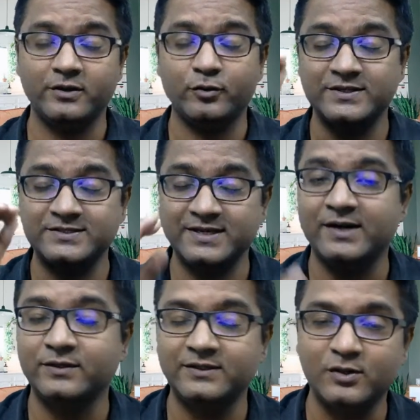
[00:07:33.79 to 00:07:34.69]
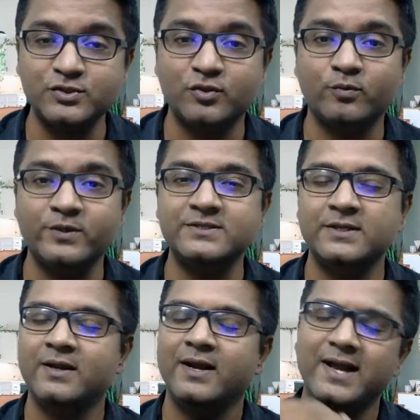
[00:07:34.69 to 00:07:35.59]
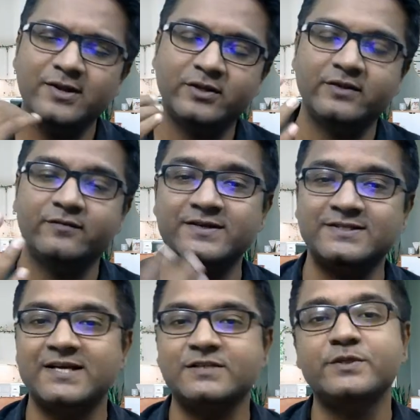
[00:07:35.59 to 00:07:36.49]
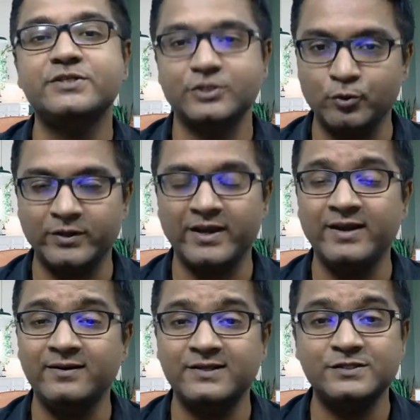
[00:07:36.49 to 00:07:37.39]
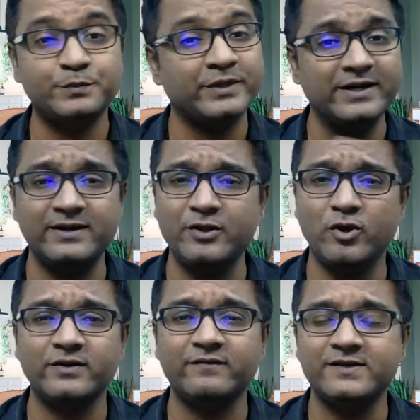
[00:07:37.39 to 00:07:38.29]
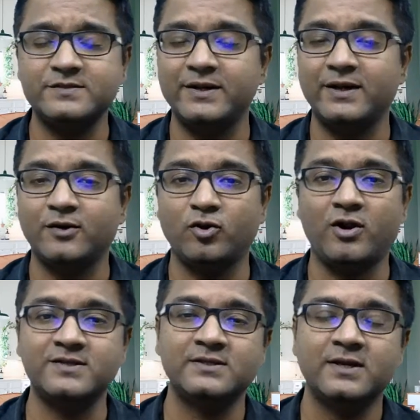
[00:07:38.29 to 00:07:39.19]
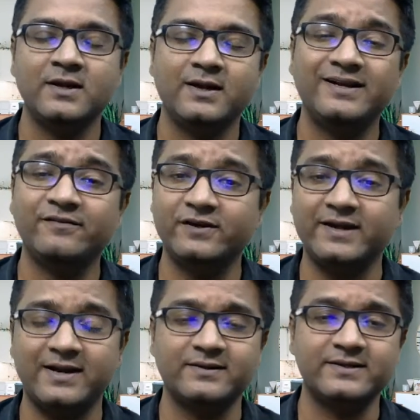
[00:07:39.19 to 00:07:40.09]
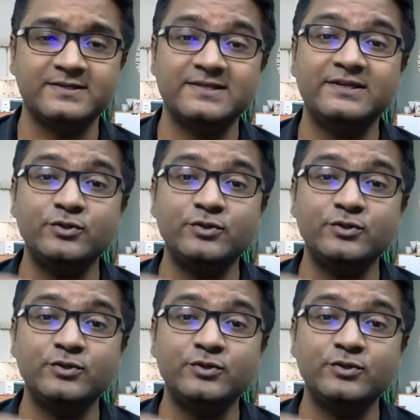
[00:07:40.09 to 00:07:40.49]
You can start with 1,000 rupees and you can invest as much you can. Spread your investment across different categories.